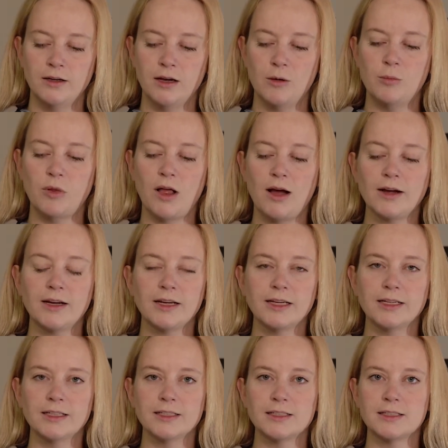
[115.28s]
A block
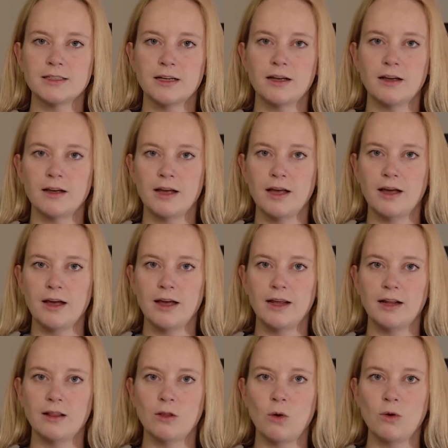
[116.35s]
is
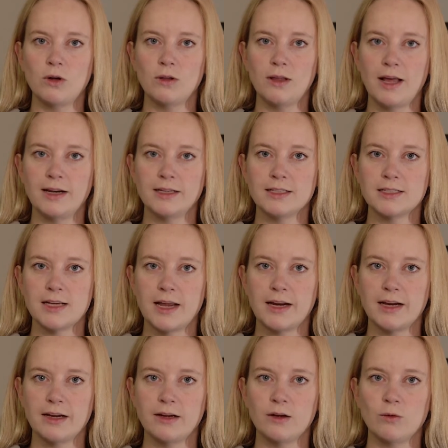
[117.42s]
a local
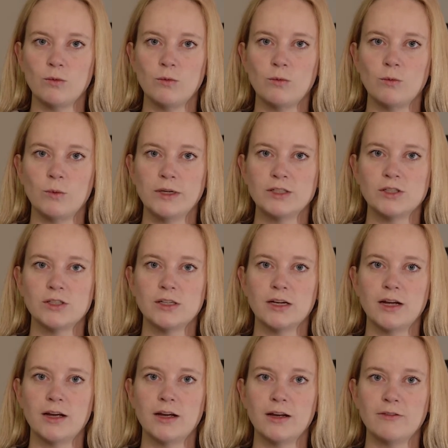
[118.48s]
anesthetic which
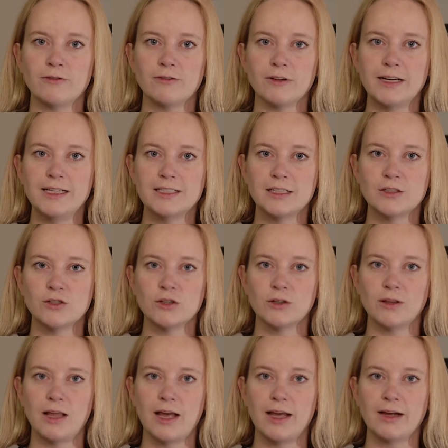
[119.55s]
freezes your
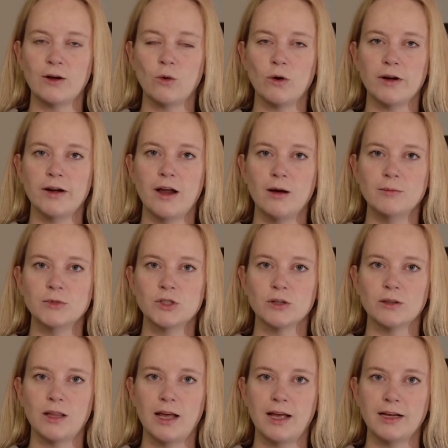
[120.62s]
leg or numbs your
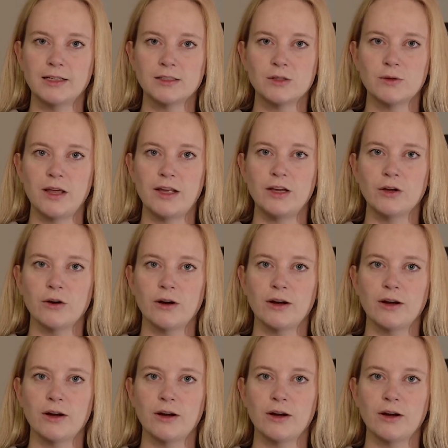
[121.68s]
leg so that you're